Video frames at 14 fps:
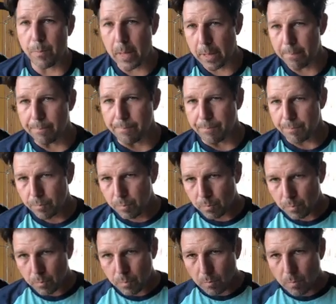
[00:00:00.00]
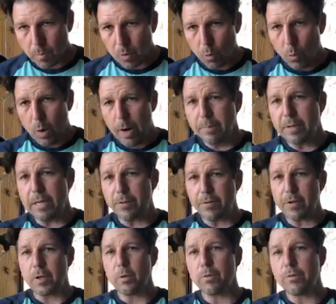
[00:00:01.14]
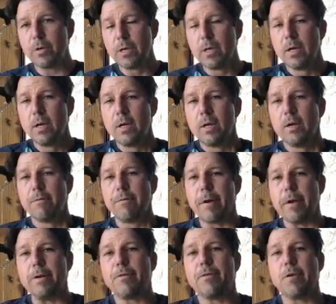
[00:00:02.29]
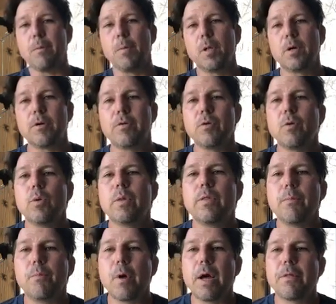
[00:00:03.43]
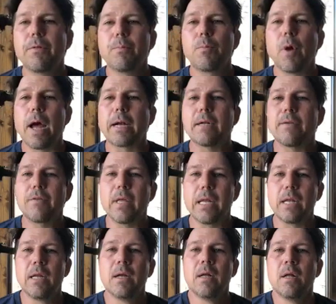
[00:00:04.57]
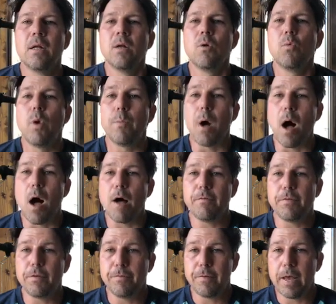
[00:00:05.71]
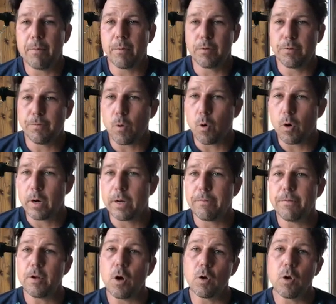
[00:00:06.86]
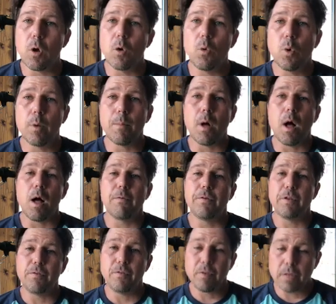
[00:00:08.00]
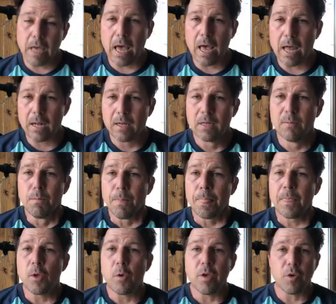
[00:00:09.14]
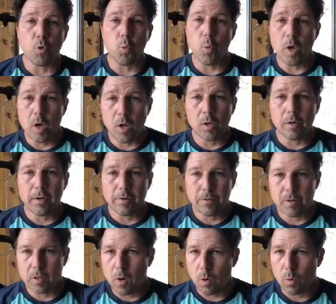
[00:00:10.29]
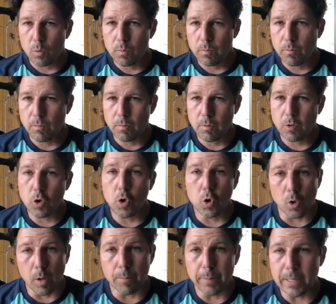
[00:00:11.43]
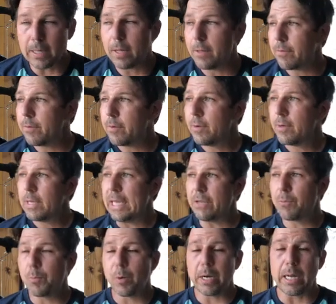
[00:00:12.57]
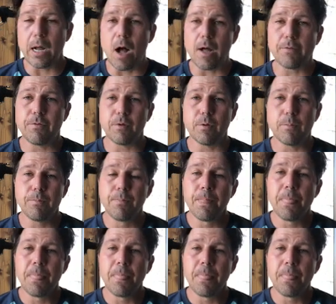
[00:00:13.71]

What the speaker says: but what I'm teaching you is very similar to the breath practice that Wim Hof is famous for. And if you don't know who Wim Hof is yet, you either will or you should go Google him, because he's pretty awesome.